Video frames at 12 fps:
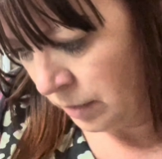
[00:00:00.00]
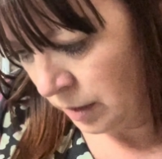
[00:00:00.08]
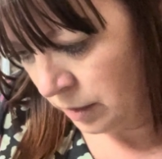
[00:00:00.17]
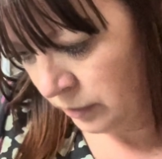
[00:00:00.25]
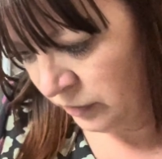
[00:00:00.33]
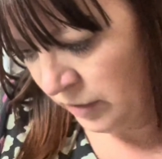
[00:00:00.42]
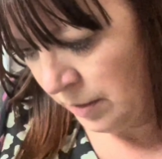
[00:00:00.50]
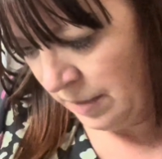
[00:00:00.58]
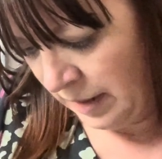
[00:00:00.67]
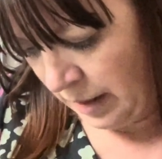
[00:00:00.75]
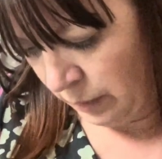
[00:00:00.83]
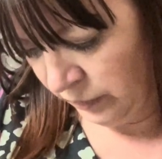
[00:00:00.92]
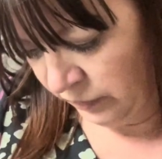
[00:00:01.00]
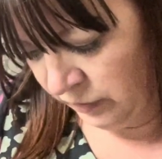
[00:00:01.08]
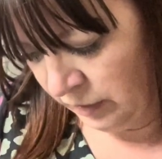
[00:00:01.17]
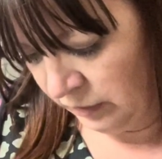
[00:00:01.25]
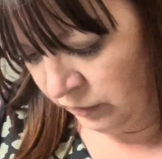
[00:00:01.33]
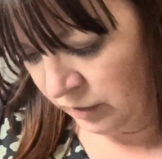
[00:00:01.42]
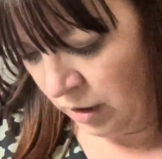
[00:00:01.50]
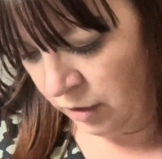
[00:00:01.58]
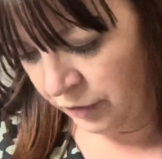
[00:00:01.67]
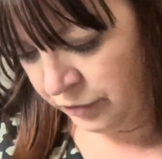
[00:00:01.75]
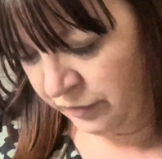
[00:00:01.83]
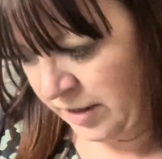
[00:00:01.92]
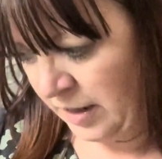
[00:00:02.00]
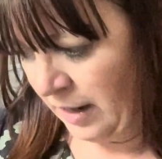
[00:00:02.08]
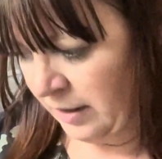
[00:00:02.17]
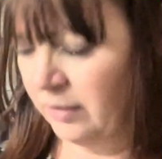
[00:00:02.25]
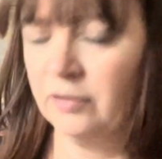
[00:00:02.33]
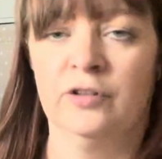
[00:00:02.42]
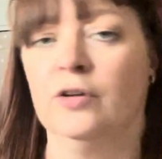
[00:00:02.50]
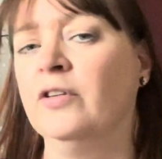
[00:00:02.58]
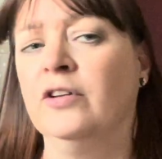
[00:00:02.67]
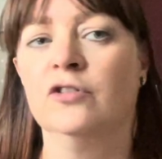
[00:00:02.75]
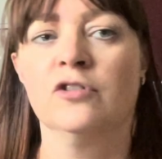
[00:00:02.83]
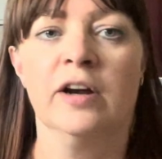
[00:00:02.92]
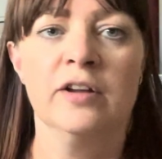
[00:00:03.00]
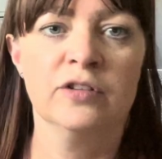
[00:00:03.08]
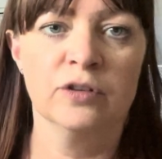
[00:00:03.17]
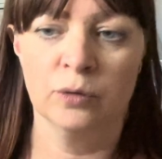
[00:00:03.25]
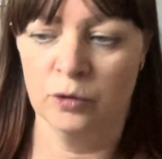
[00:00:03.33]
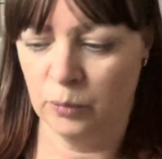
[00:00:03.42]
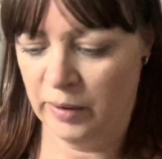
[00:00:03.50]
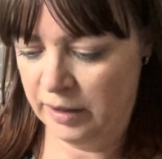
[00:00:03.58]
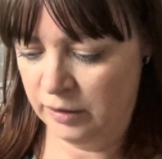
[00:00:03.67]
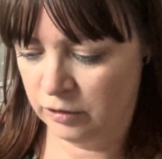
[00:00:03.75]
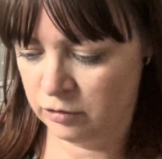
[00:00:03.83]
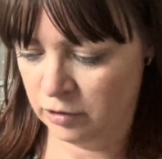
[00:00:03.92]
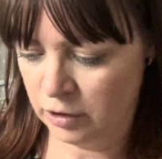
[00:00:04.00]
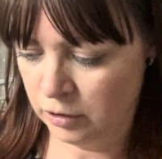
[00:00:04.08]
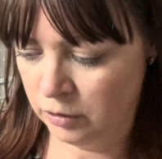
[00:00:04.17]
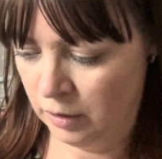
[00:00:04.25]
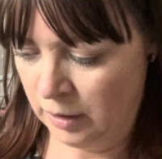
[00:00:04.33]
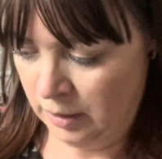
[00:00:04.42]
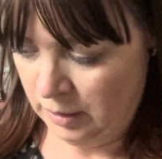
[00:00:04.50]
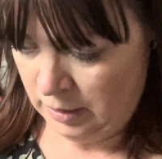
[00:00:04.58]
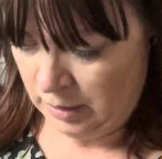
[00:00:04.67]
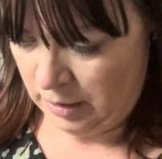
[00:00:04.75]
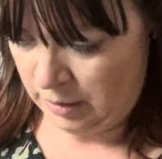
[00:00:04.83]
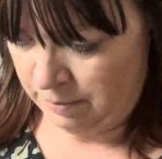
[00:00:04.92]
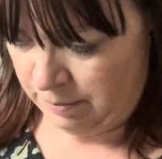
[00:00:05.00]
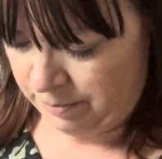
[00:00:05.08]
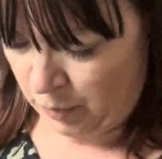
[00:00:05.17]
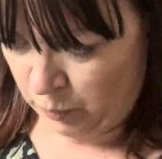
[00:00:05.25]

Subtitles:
seam allowances are 3/8 on this dress all the way through. But